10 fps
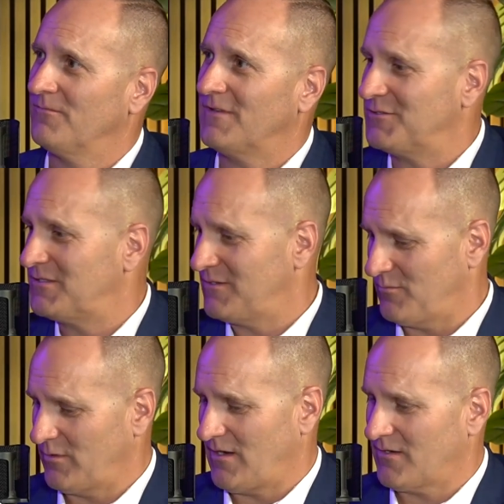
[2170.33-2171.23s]
Did you see
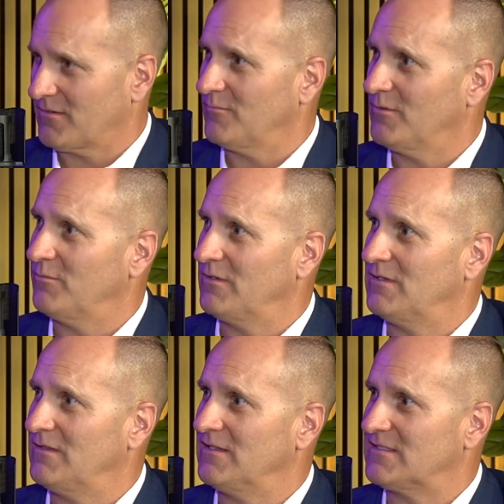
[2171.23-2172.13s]
when we knocked on wood? We
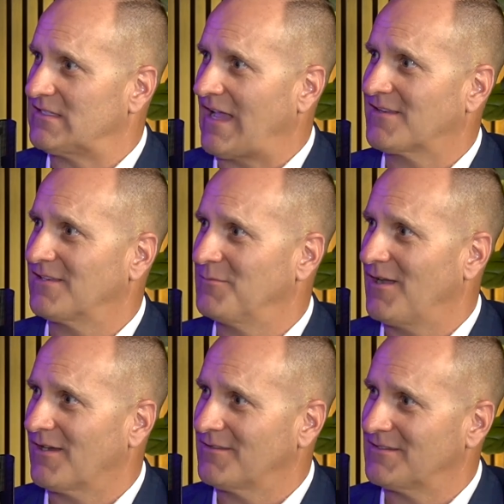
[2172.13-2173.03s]
did the exact same
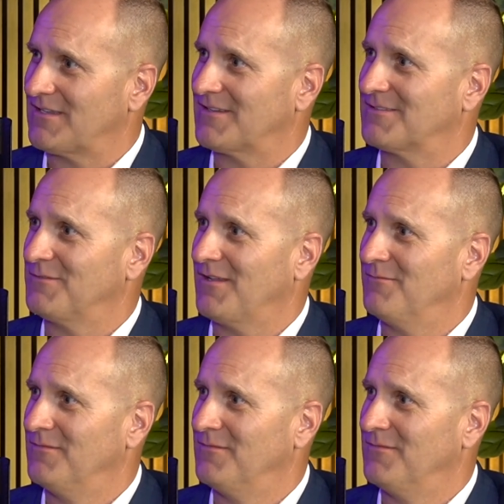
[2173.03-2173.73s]
knock at the exact same time.